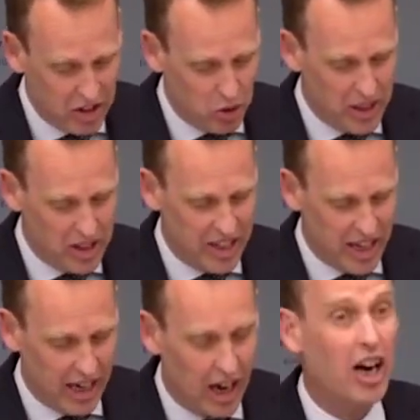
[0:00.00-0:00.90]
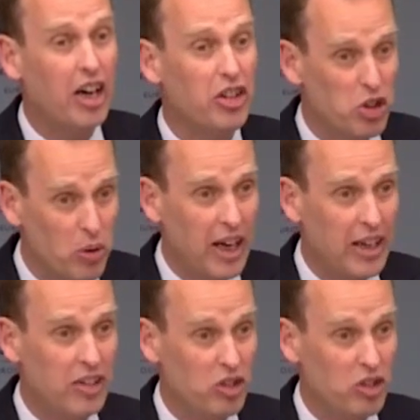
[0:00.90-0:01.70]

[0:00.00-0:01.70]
to which they are doing,